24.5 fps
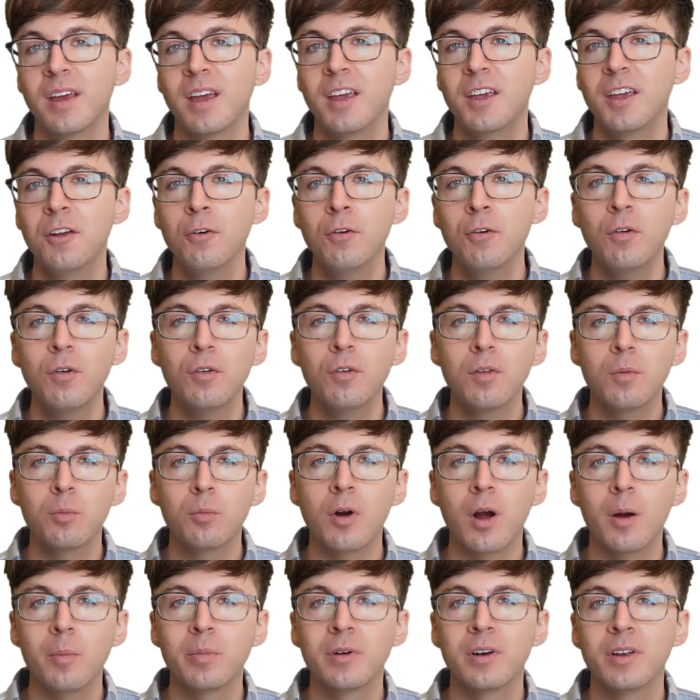Here are the
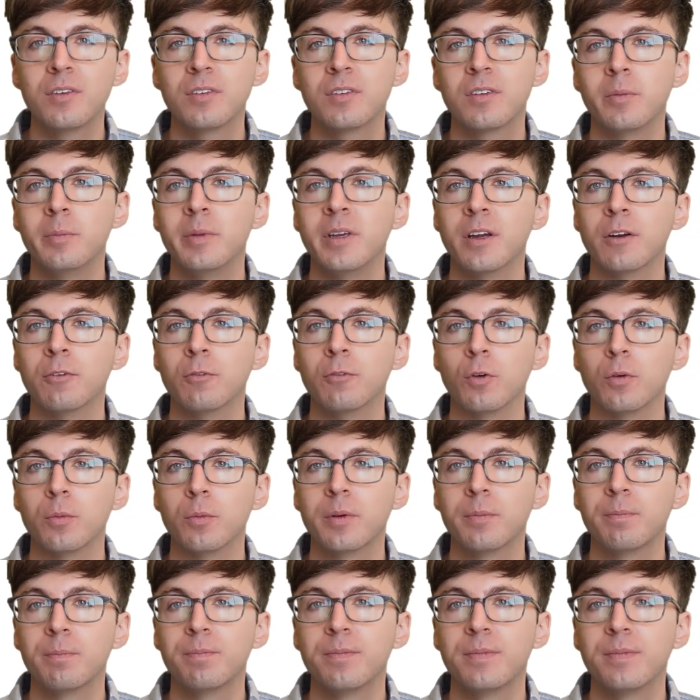properties to be a group.
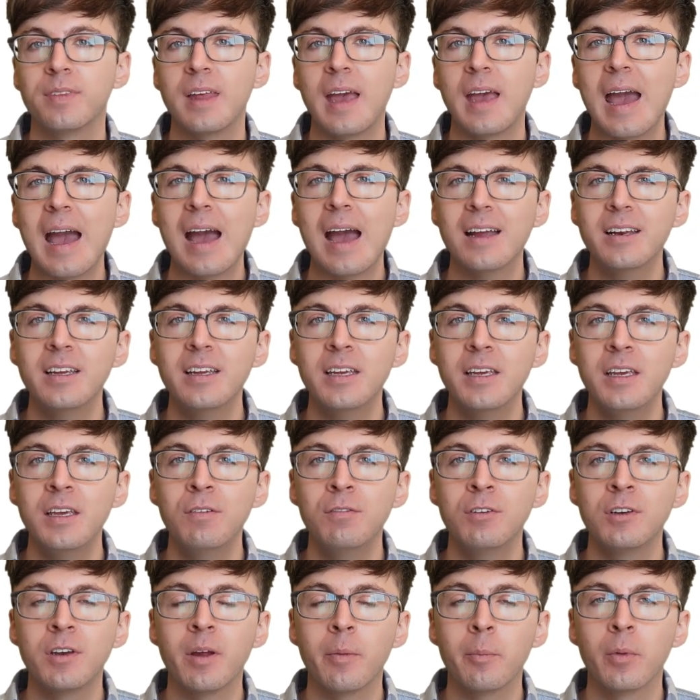Adding
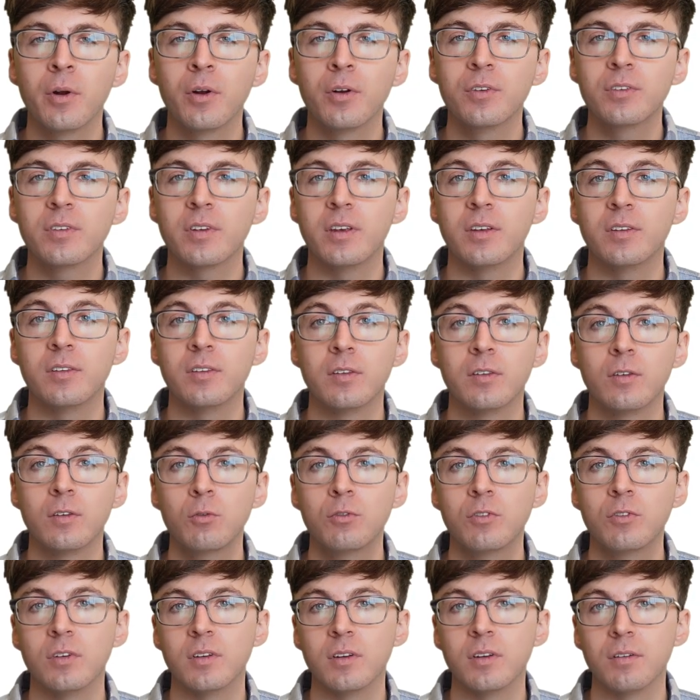even numbers is
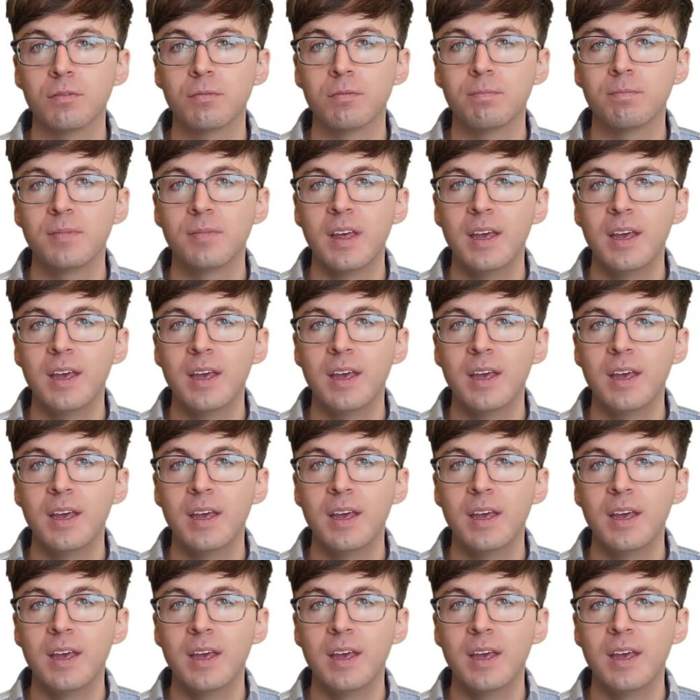associative,